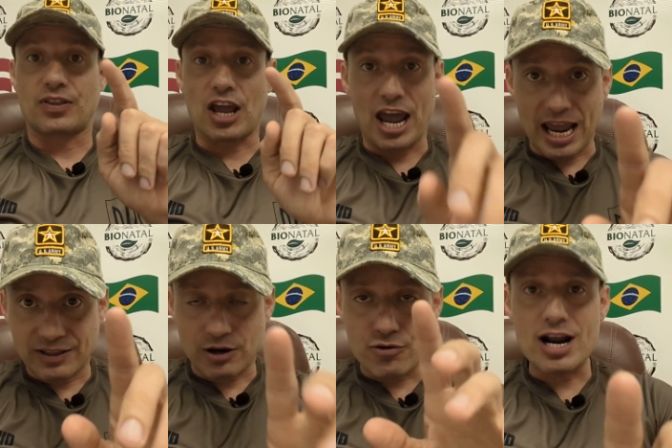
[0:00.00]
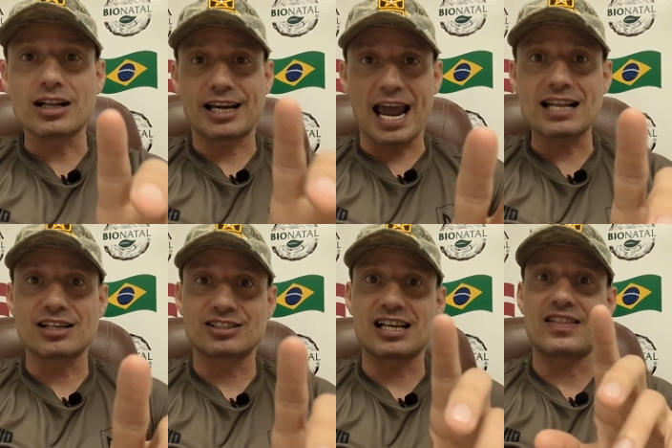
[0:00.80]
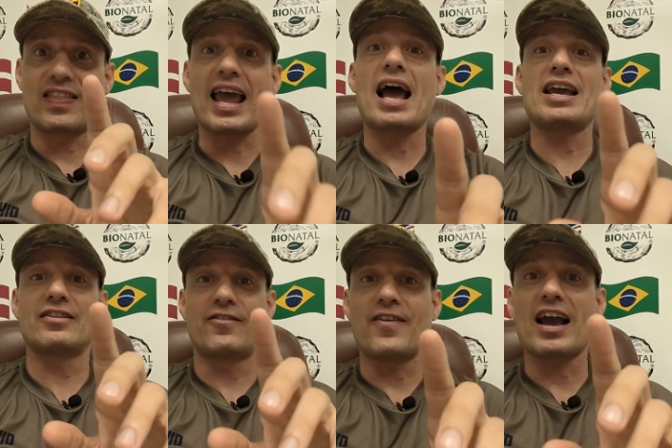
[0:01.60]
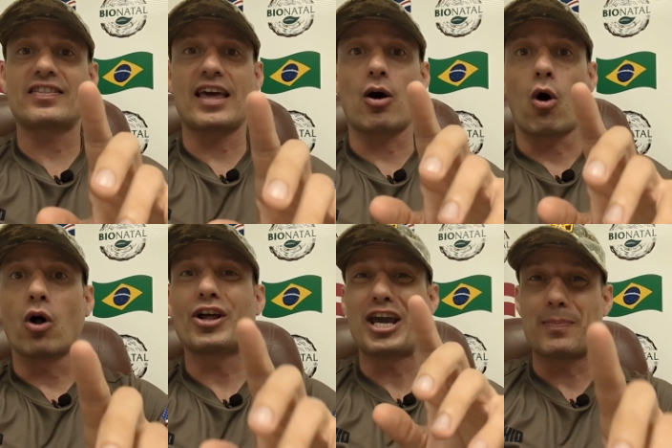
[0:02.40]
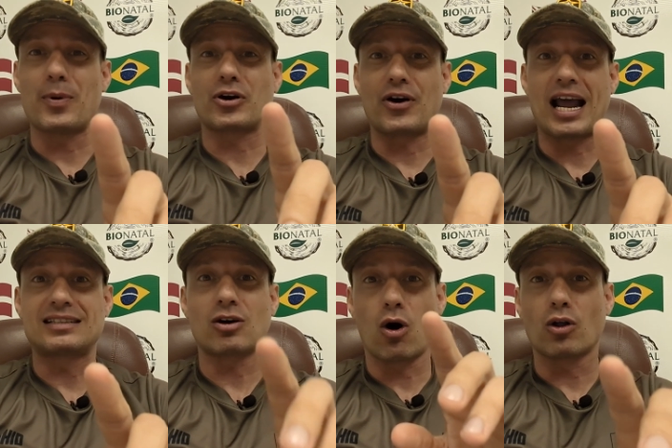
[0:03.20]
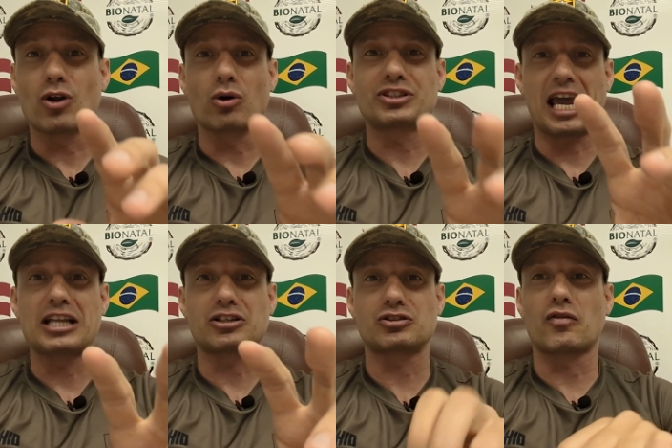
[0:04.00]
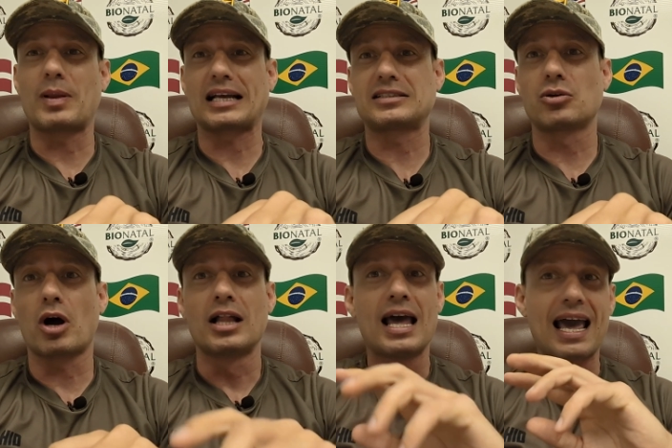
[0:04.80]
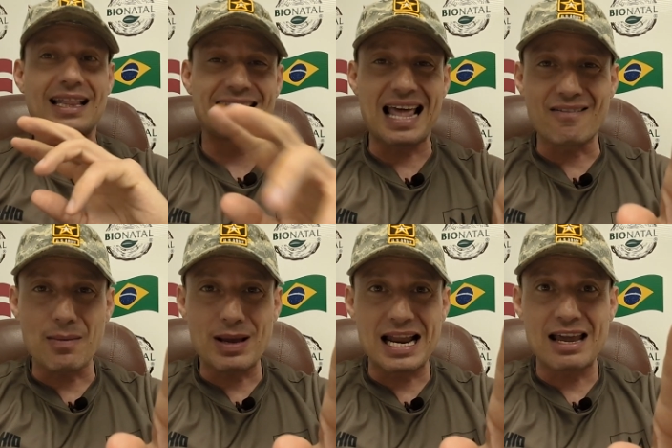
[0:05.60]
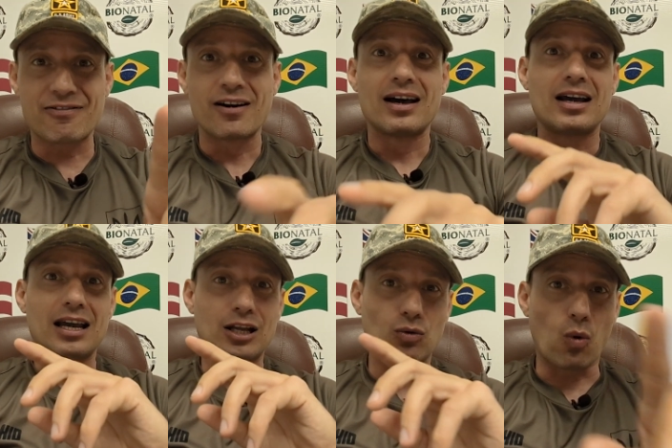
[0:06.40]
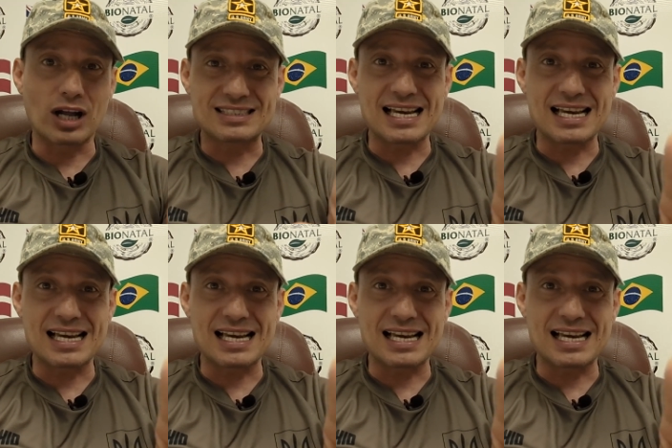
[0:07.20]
The, the real haters, that they are, in fact, they all hypocrites, all those haters of black seed oil, and never believe in what